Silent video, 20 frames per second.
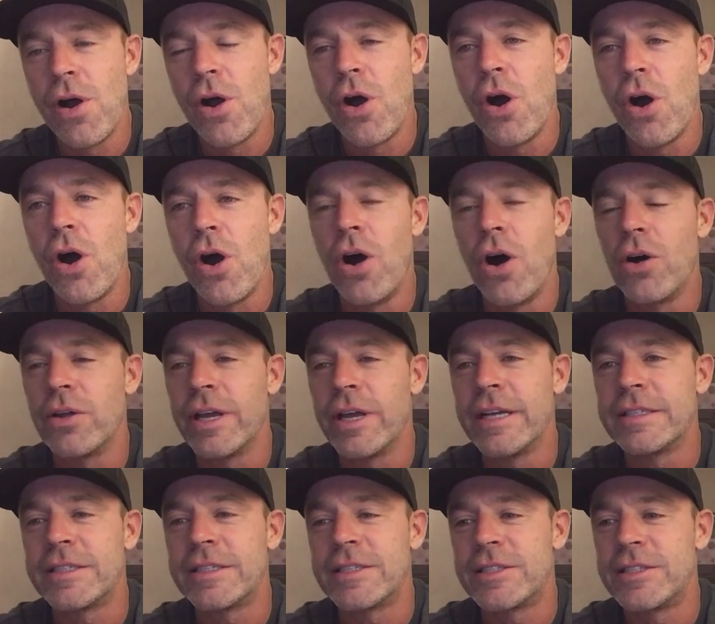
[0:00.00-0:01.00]
Oh,
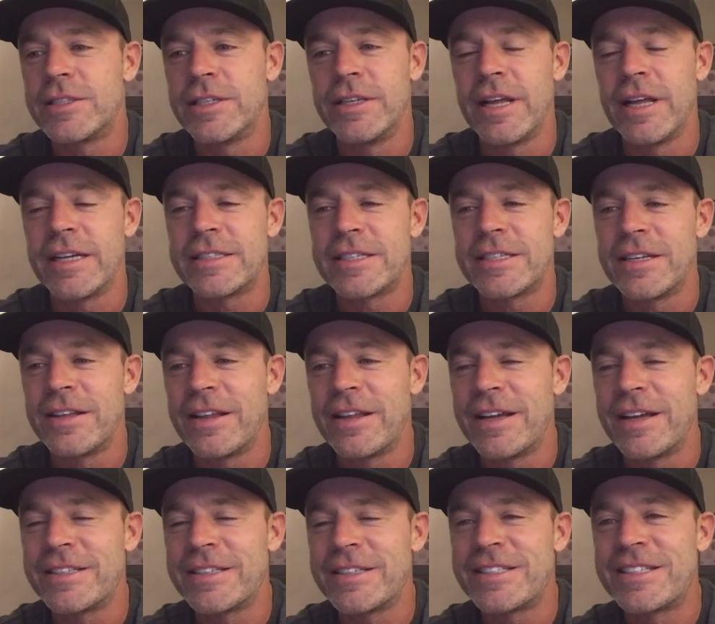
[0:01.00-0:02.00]
that's
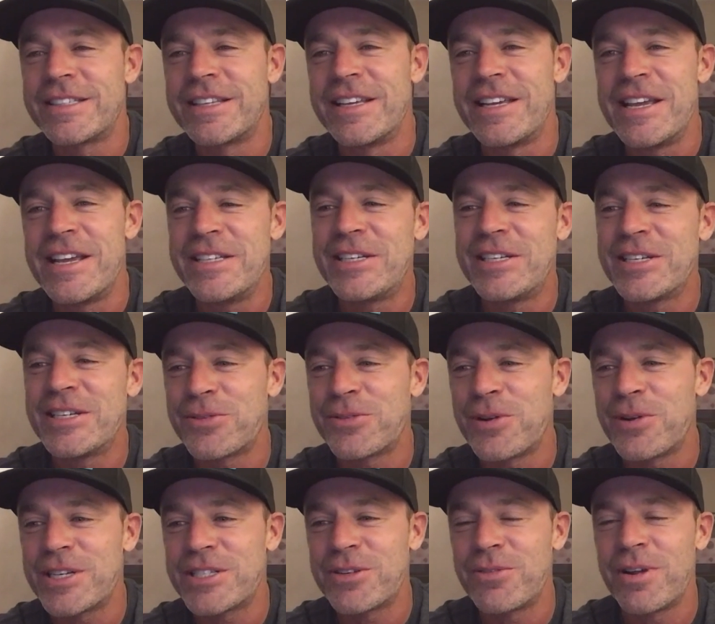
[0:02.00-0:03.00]
the easiest
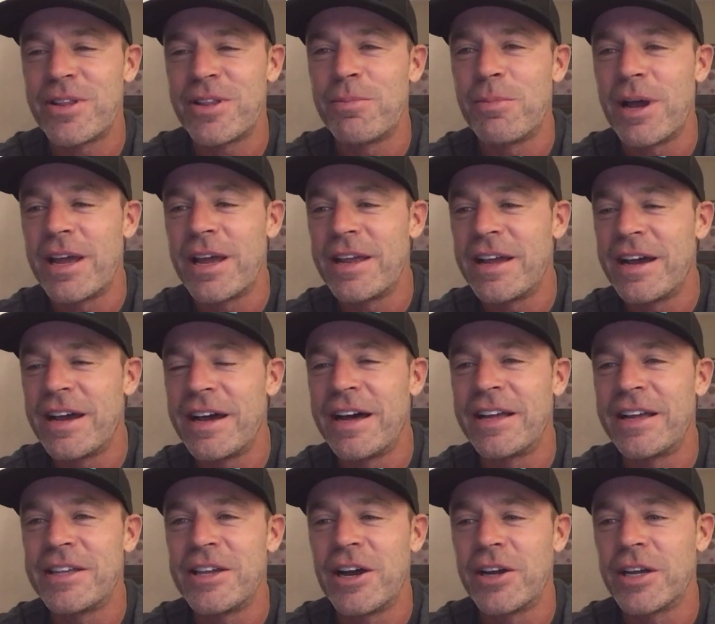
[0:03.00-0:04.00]
question right to my
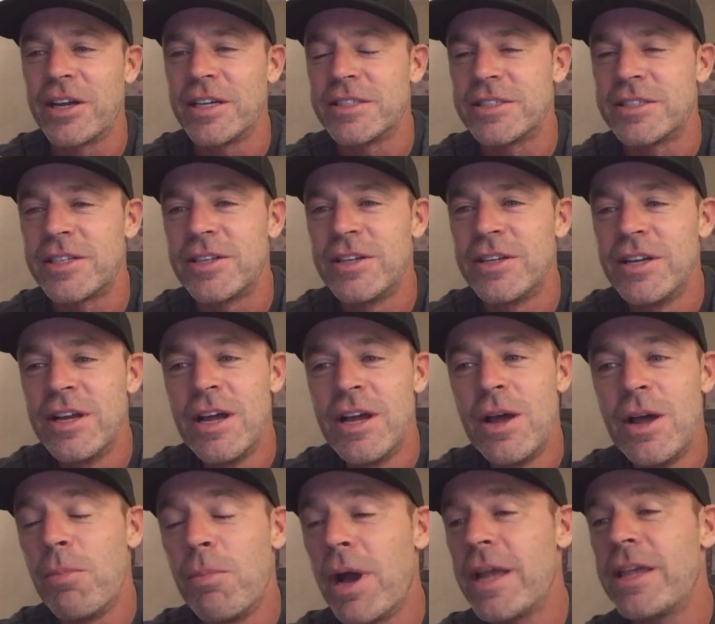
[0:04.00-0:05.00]
youngest.
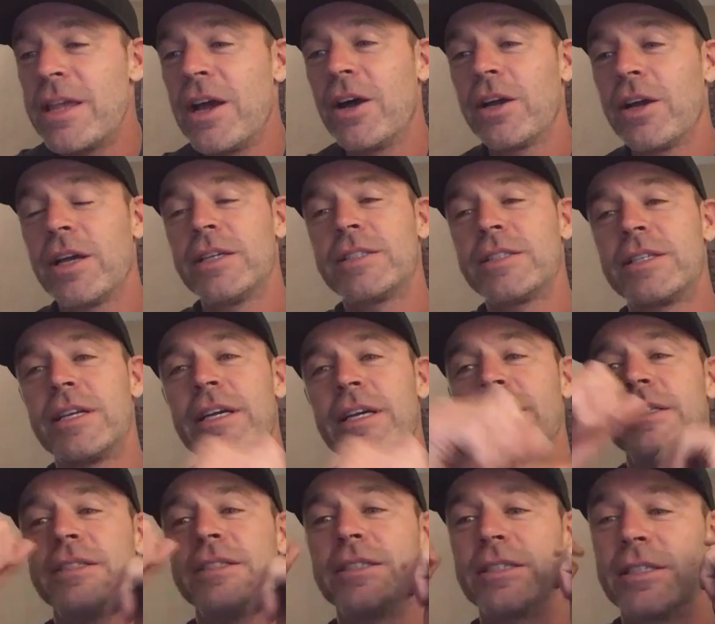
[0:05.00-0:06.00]
My youngest
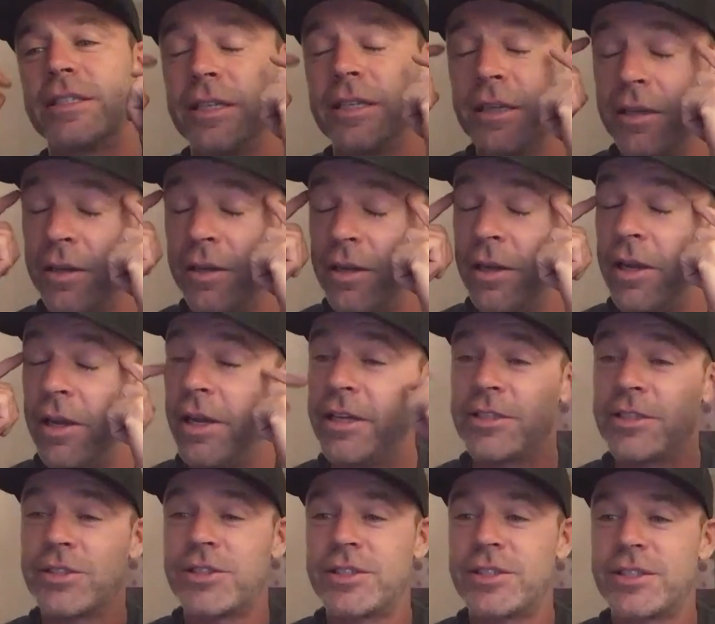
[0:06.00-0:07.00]
is
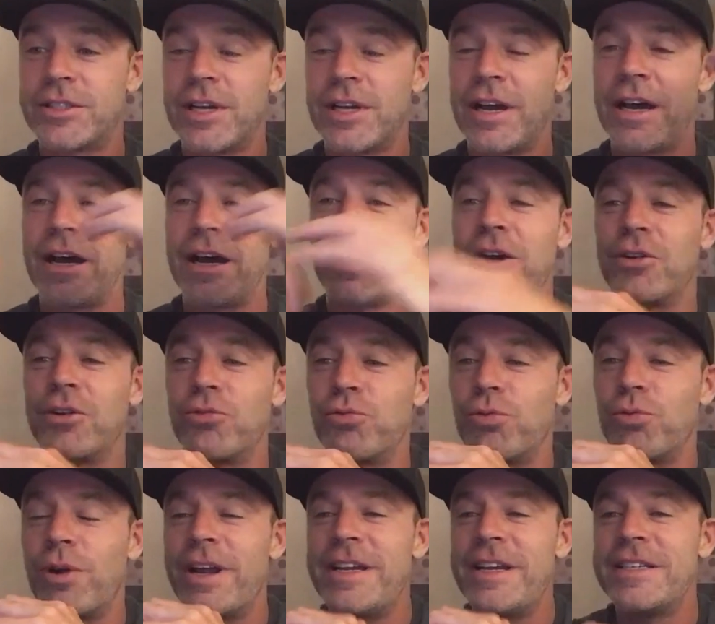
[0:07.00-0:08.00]

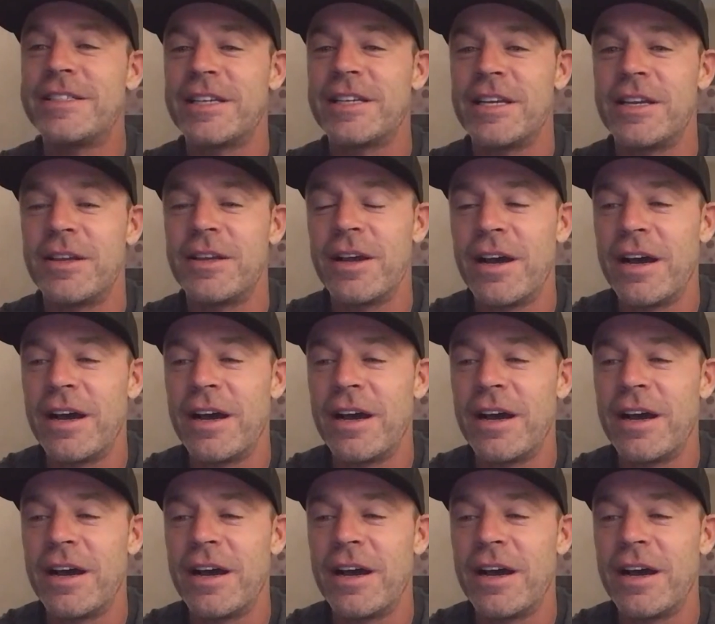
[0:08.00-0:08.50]
crazy.